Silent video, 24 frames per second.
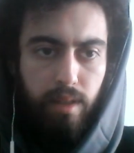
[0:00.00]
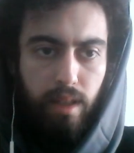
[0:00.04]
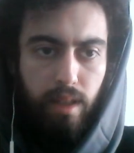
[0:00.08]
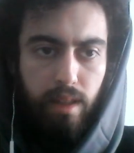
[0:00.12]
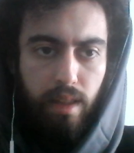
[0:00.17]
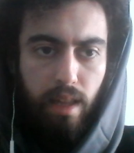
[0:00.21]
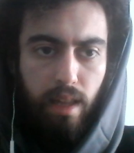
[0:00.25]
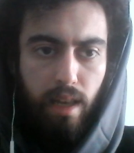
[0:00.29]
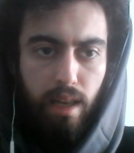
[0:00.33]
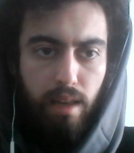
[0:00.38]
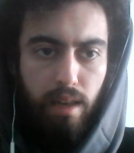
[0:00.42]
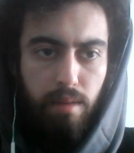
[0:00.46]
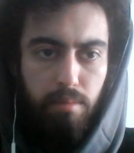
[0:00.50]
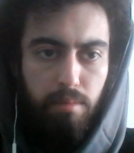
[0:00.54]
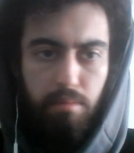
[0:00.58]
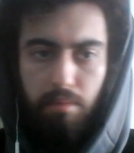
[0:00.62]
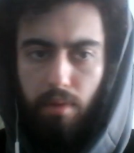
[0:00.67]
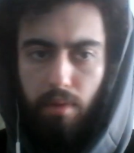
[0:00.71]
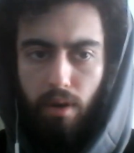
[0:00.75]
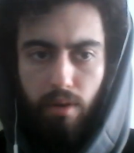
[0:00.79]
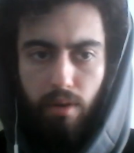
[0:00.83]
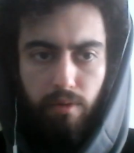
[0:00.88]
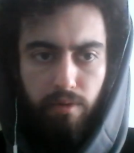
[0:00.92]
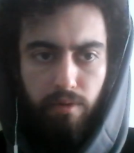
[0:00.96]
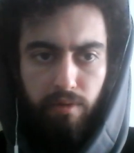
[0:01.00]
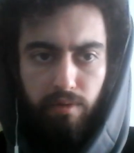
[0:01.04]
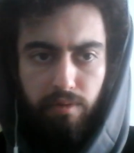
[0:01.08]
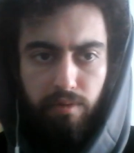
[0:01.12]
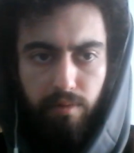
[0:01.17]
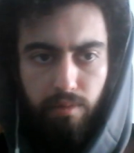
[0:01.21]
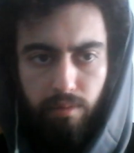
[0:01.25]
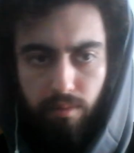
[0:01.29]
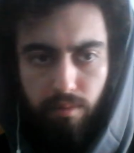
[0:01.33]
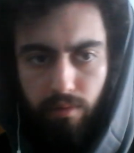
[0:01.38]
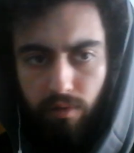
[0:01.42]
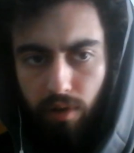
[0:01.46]
name of
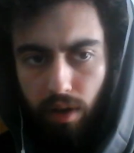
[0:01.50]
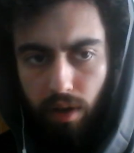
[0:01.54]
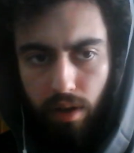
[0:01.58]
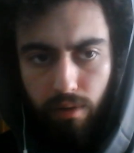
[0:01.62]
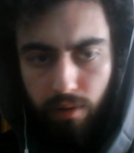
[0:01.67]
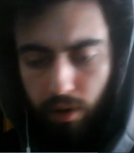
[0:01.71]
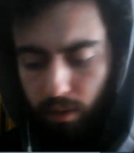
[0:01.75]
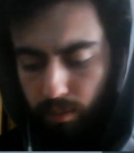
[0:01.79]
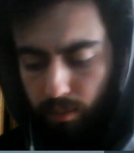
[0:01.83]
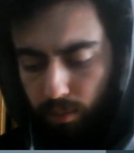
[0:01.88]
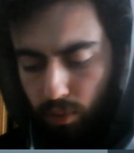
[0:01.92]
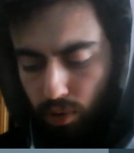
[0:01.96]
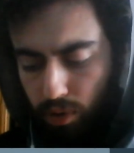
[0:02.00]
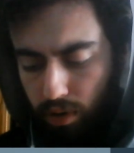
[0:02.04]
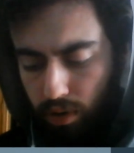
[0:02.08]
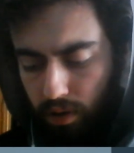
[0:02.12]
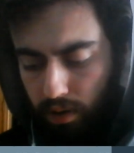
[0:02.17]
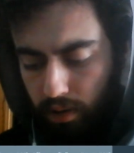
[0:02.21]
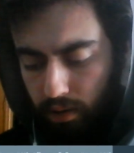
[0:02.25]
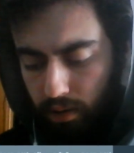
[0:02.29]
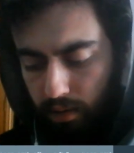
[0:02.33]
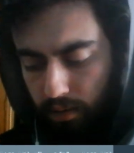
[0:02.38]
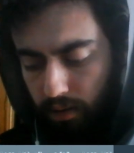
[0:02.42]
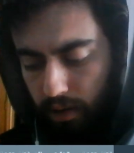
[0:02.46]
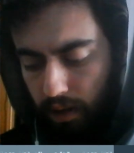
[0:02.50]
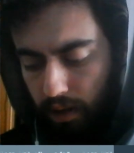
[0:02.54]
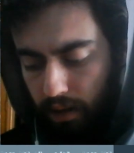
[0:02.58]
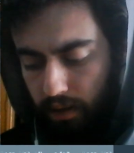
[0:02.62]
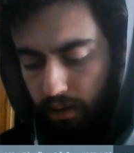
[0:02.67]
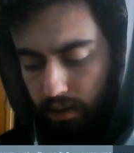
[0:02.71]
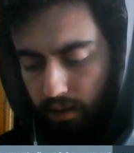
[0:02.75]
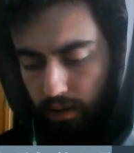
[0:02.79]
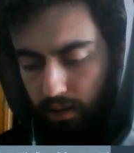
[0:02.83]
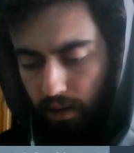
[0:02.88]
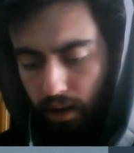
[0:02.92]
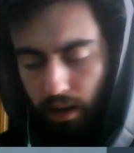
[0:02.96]
whatever book
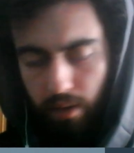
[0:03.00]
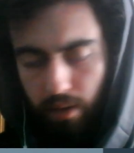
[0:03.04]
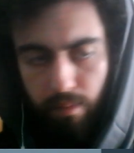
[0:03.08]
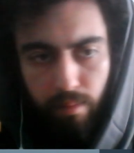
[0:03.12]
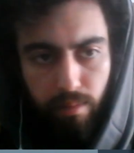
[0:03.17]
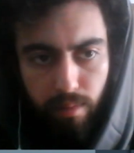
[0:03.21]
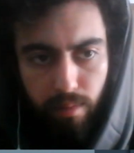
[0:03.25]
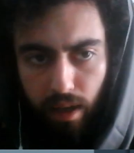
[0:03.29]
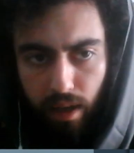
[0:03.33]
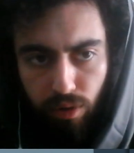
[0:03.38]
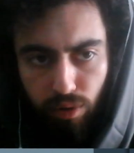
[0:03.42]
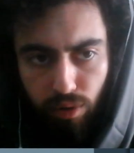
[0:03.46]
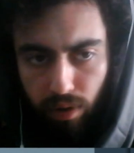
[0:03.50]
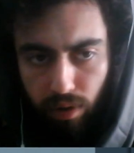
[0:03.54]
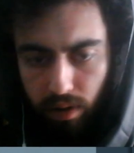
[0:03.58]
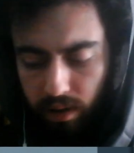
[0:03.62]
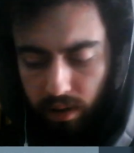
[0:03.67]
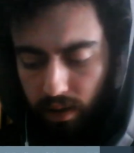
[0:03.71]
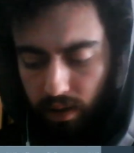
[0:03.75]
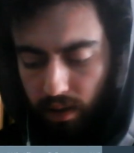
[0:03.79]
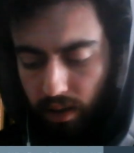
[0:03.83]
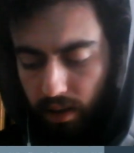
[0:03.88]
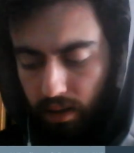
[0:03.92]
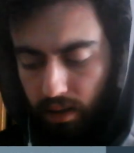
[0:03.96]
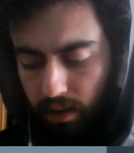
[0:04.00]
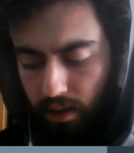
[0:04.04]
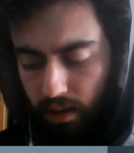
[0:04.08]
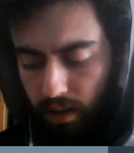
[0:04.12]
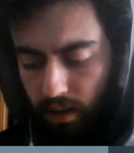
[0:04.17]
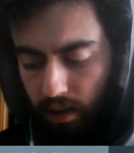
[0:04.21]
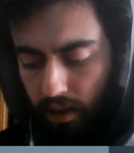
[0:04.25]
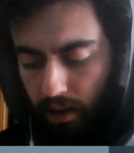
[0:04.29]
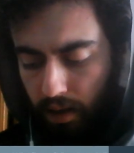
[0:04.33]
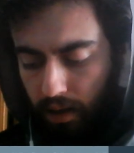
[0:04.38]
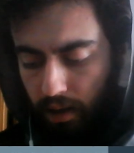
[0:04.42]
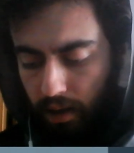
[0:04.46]
that I'm interested
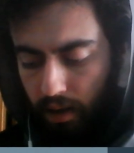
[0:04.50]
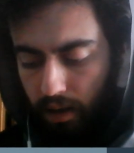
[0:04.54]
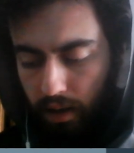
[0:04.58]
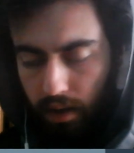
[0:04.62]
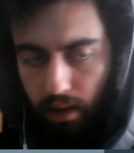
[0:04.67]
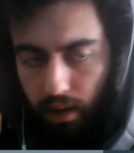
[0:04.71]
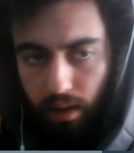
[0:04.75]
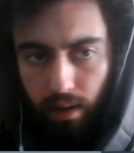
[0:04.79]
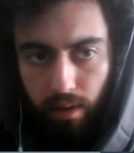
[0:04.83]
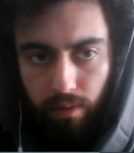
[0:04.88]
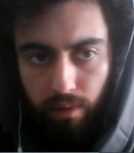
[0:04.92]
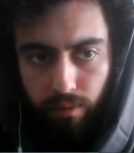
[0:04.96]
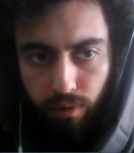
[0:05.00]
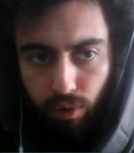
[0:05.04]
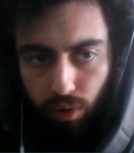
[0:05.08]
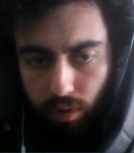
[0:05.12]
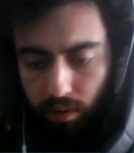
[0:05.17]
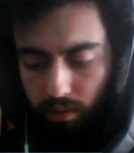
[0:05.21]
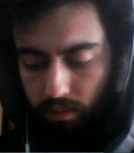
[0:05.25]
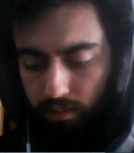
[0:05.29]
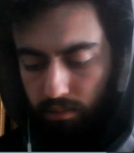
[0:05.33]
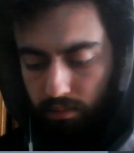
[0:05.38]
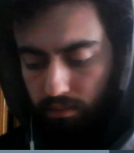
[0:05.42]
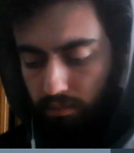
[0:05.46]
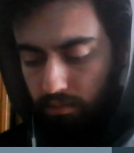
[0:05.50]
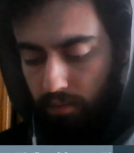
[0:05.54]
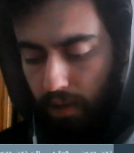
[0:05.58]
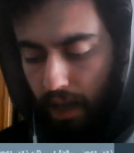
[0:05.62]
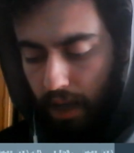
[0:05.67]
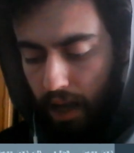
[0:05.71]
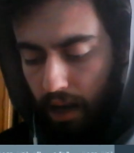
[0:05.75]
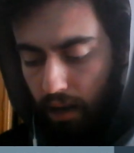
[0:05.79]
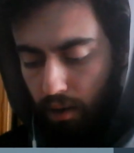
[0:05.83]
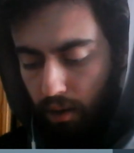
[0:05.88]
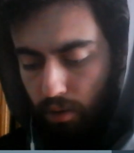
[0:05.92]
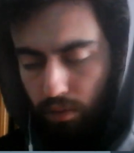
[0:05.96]
in. For
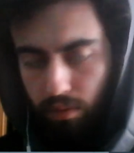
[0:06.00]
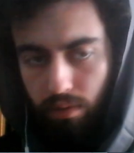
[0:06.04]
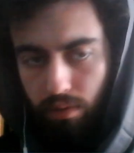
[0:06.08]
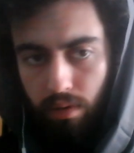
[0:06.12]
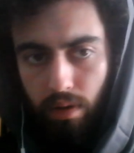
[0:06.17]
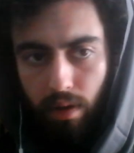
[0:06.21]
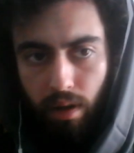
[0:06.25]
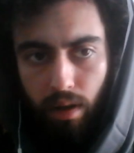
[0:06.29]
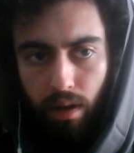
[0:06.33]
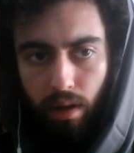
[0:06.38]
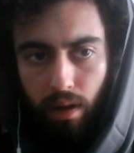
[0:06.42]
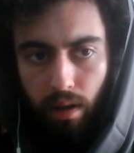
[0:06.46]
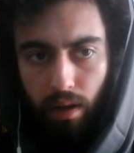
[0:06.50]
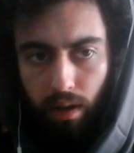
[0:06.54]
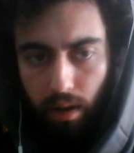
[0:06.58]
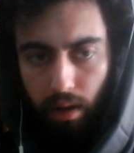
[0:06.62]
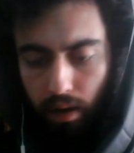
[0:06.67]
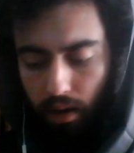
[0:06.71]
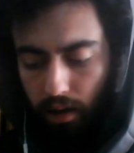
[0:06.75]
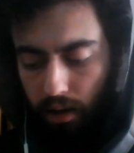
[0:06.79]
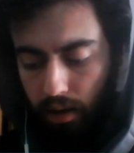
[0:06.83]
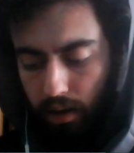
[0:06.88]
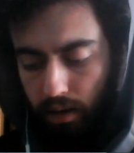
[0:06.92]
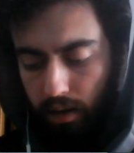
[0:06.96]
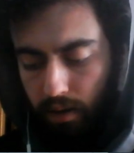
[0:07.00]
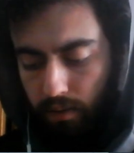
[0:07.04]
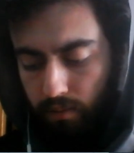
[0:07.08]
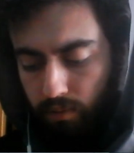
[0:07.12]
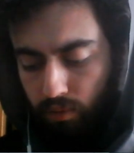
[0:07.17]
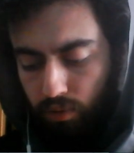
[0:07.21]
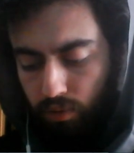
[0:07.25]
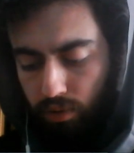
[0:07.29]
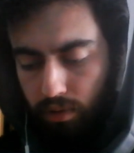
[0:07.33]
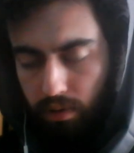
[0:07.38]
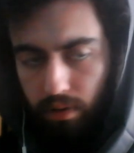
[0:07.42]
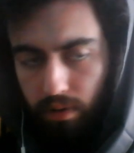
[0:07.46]
now, I
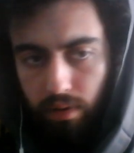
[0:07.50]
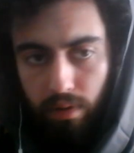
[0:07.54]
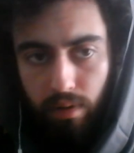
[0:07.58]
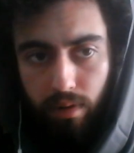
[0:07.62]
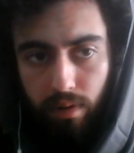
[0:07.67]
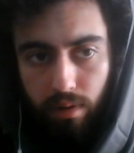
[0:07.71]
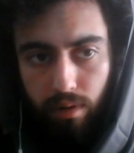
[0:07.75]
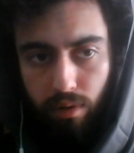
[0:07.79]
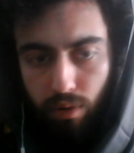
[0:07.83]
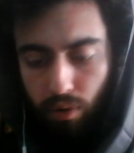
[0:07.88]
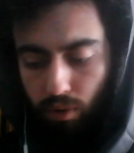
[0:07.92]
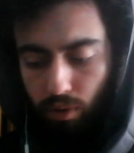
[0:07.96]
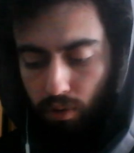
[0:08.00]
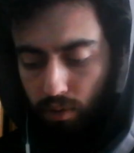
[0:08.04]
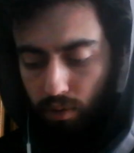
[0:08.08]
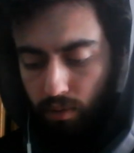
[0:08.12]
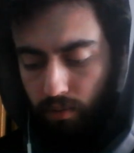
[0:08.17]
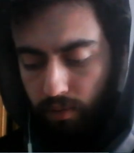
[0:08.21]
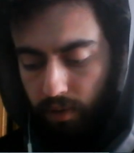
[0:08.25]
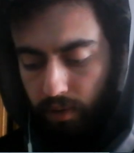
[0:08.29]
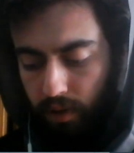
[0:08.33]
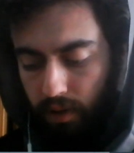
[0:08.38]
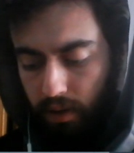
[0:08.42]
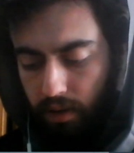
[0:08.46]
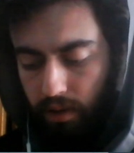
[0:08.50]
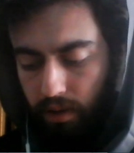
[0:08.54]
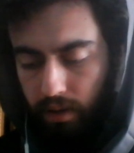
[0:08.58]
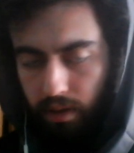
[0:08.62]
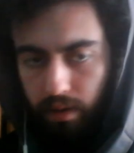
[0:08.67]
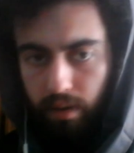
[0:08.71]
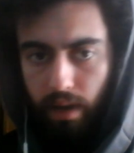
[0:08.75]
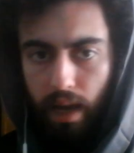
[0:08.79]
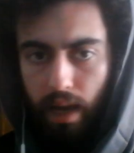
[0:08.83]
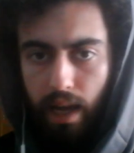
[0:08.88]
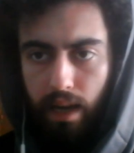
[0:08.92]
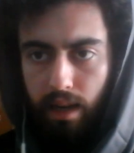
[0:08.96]
would go with
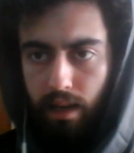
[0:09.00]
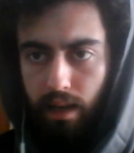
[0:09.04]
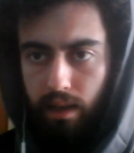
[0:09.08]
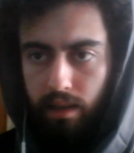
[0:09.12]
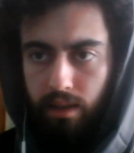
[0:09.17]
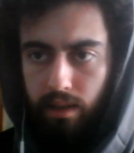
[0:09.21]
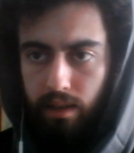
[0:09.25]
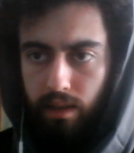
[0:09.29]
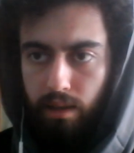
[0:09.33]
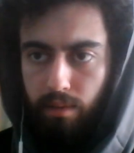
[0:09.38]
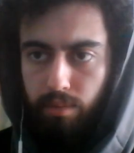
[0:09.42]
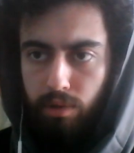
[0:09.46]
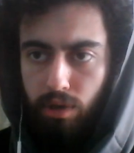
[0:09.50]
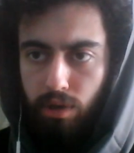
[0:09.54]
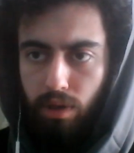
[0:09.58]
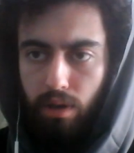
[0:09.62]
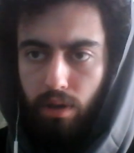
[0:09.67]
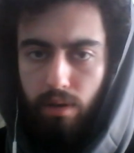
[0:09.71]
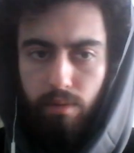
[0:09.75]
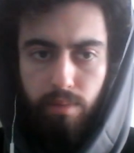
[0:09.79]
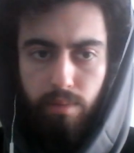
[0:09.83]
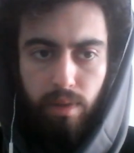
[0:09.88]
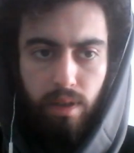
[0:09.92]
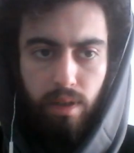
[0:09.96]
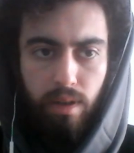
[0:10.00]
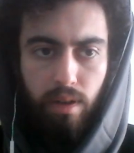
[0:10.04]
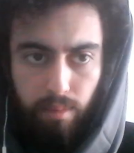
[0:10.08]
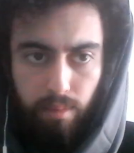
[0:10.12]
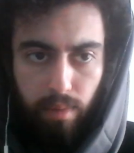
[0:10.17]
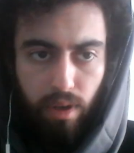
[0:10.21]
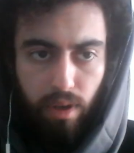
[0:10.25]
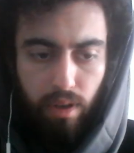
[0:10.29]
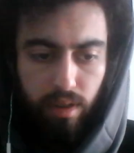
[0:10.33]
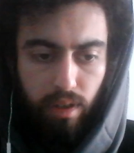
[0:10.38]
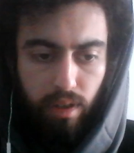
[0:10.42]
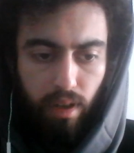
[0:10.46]
Al-Istibsar
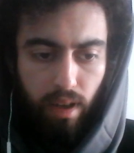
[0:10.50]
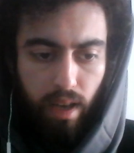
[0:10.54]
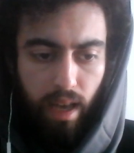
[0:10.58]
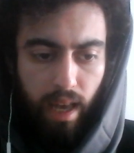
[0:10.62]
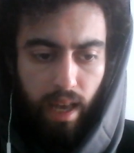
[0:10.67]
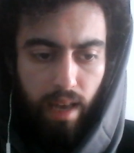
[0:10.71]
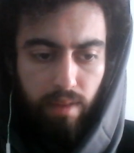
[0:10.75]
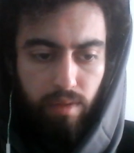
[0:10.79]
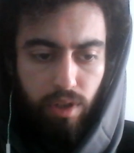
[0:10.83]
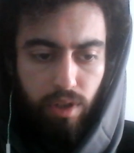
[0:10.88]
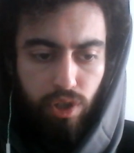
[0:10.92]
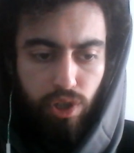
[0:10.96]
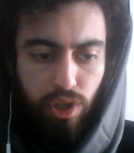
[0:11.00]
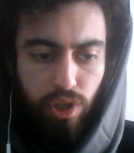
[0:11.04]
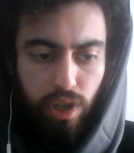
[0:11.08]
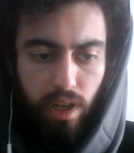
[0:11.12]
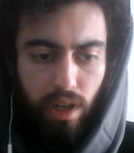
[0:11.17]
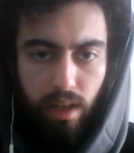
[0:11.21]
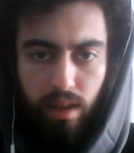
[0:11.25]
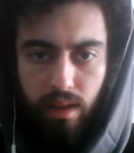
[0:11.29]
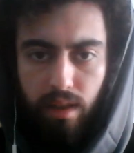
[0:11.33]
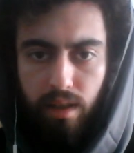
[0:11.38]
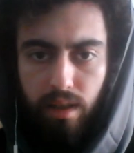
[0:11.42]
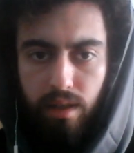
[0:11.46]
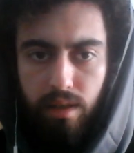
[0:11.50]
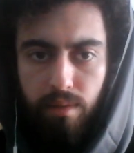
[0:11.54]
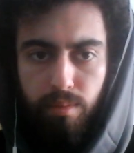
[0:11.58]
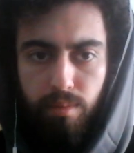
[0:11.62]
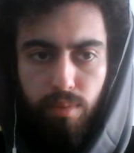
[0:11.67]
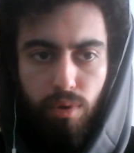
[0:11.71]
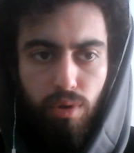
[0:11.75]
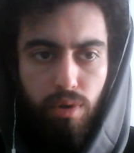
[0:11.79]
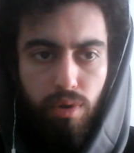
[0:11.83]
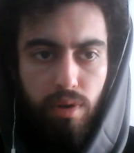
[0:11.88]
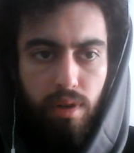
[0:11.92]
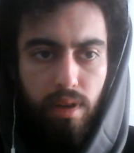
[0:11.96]
because I haven't checked this
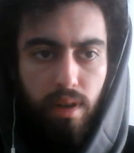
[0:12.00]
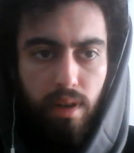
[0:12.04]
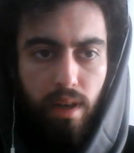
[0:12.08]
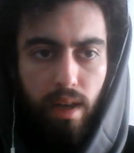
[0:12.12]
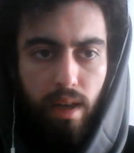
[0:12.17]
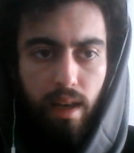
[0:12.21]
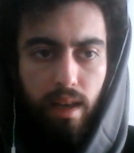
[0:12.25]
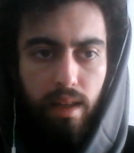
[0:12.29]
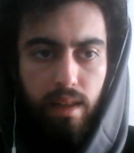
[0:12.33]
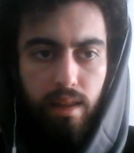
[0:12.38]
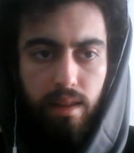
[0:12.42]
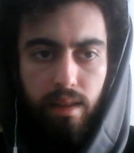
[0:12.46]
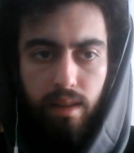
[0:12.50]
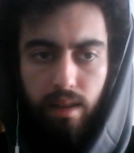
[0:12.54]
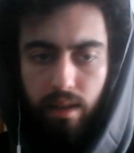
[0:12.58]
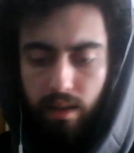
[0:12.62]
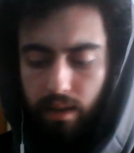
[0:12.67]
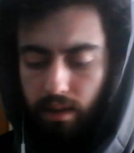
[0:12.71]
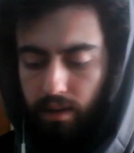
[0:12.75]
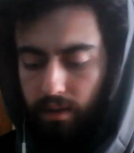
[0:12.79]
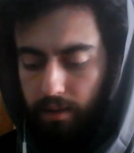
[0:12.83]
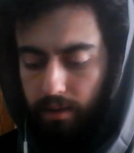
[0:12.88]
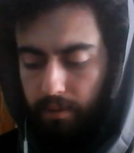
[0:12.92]
book, and